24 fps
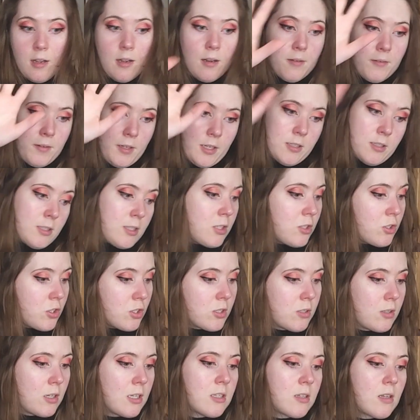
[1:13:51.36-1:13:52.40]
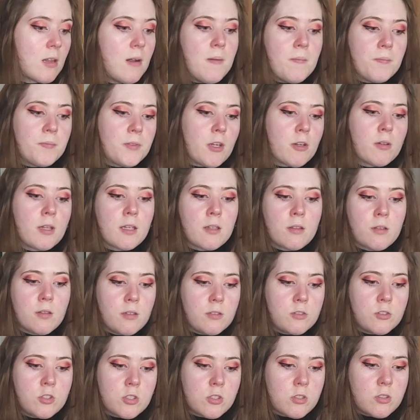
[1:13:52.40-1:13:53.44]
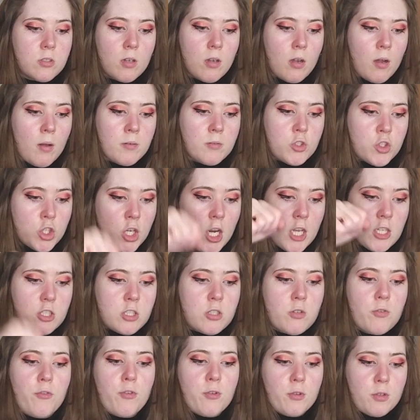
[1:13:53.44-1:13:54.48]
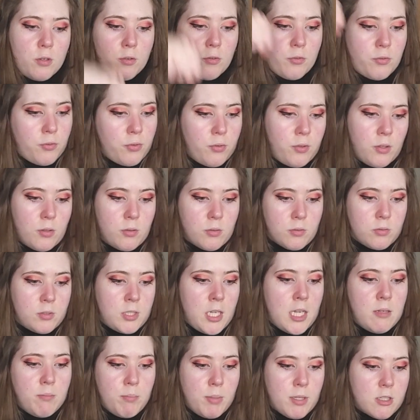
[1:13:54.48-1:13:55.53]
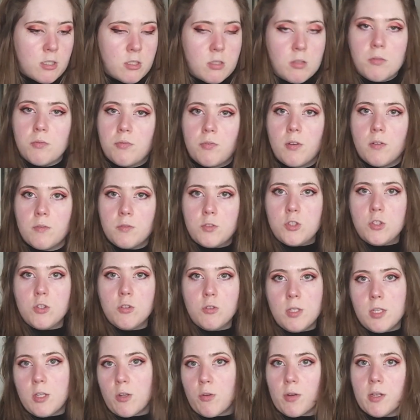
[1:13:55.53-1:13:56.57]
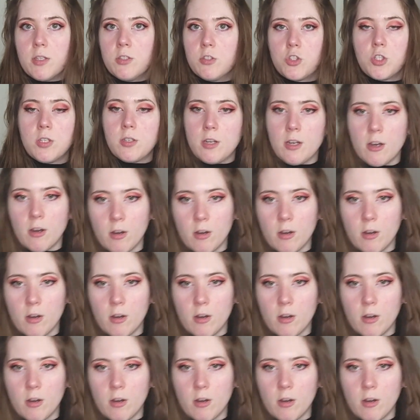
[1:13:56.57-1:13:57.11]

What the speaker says: Because this is just, they're like just a chest full of little tidbits of chuny cringe in here.